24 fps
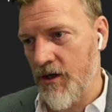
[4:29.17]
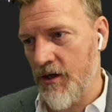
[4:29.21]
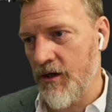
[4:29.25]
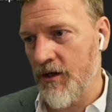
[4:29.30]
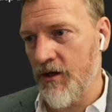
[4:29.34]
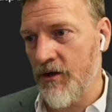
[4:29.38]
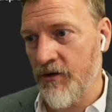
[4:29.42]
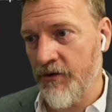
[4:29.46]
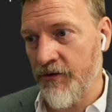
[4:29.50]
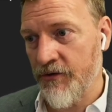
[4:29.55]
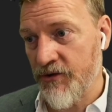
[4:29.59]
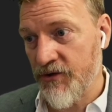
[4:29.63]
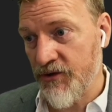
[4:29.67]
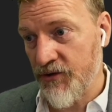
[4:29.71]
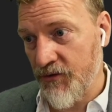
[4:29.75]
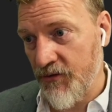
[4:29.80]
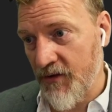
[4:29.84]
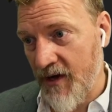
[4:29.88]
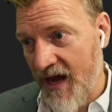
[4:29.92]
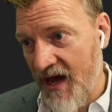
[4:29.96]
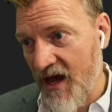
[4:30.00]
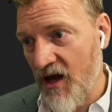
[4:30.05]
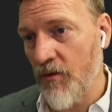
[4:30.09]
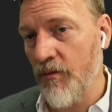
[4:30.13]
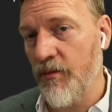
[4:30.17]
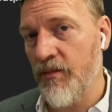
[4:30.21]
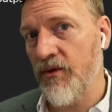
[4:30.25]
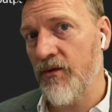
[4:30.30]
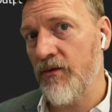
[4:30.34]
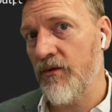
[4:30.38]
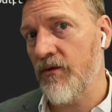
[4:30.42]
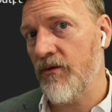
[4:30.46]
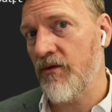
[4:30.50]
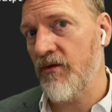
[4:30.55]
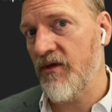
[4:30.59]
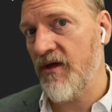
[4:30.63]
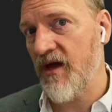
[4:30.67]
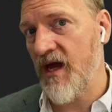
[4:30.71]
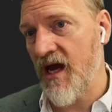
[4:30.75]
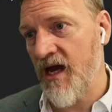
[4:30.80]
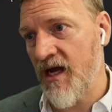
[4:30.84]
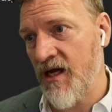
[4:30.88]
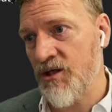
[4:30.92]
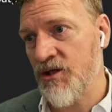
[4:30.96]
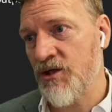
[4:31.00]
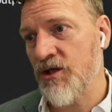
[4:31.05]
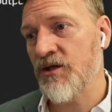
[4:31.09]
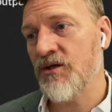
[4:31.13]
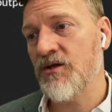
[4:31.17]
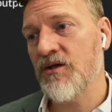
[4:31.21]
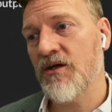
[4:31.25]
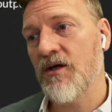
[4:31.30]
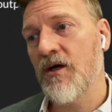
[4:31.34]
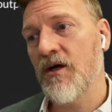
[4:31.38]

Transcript: going to help the agent